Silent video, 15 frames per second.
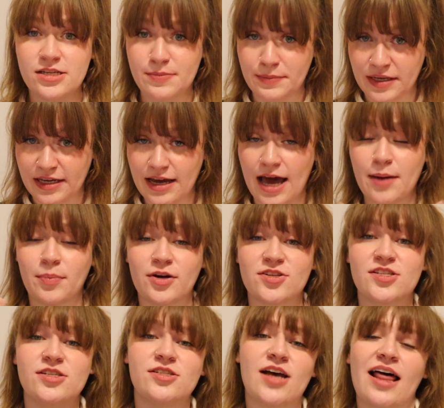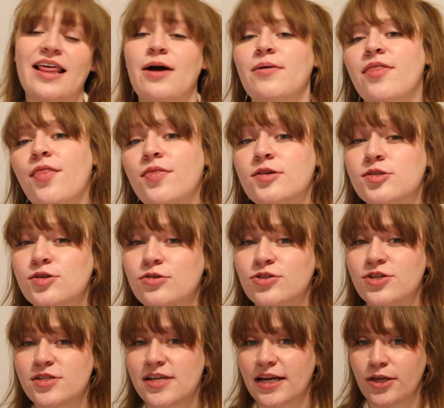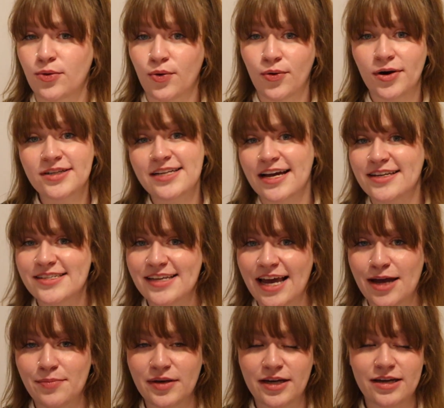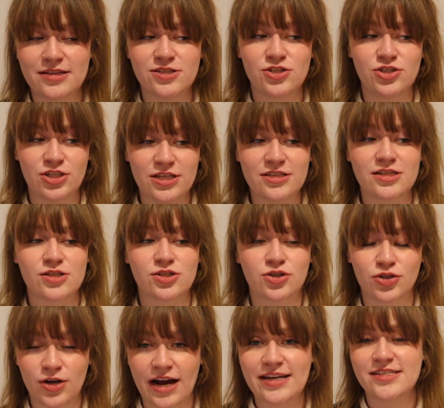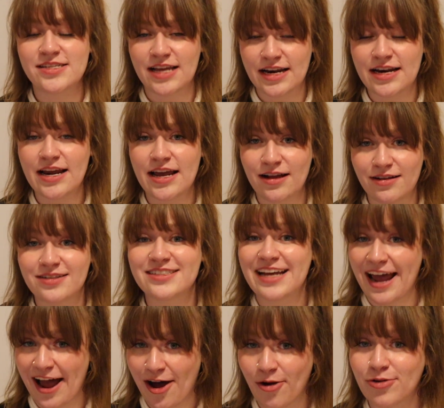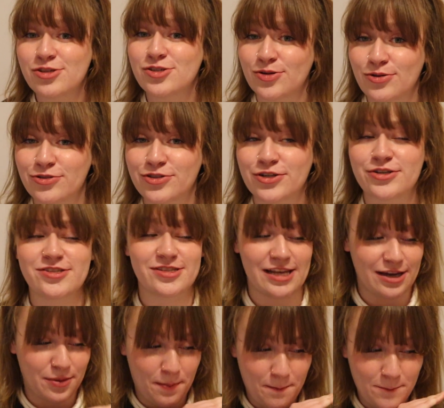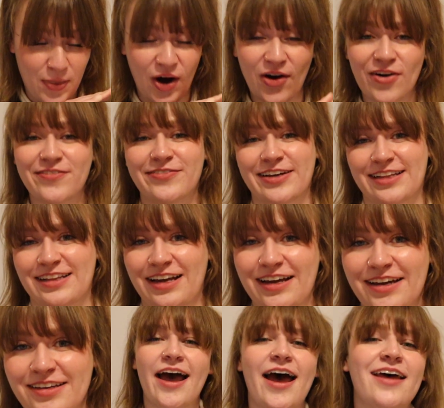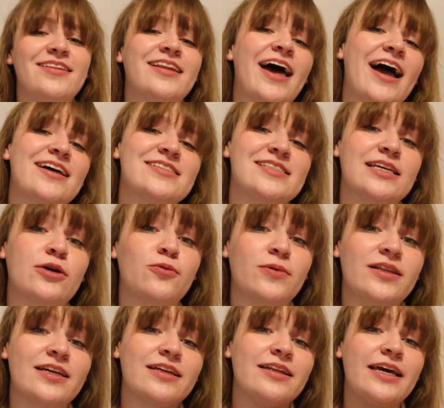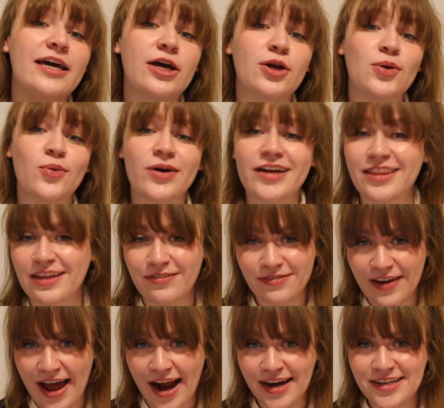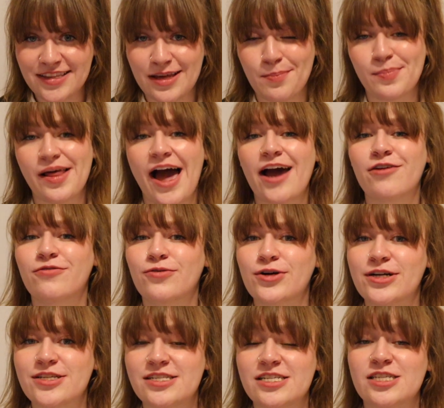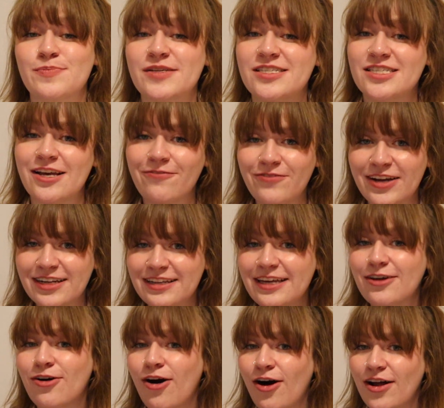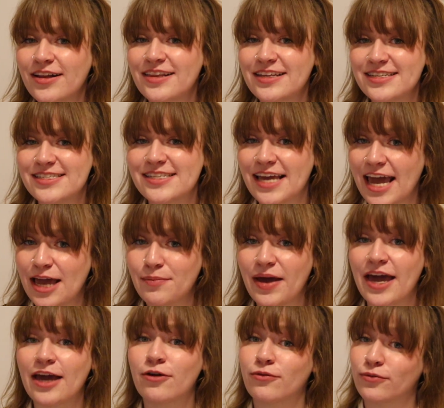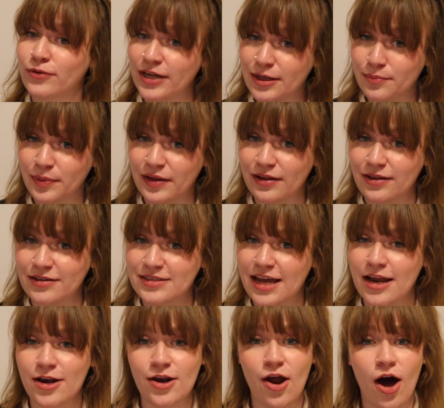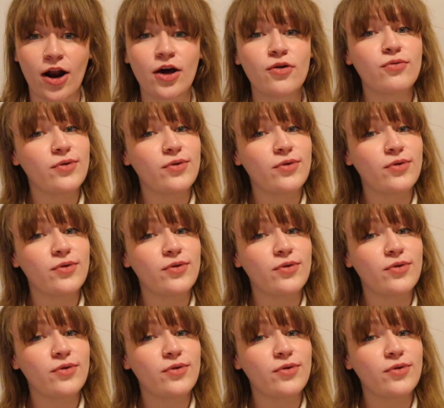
To me, I personally saw that within the soldiers that you Cortex scam because Jesus Christ, they nailed down soldiers like perfectly. And lastly, willingly ignoring the fact that Black Forest specifically called this game a rebuild and not a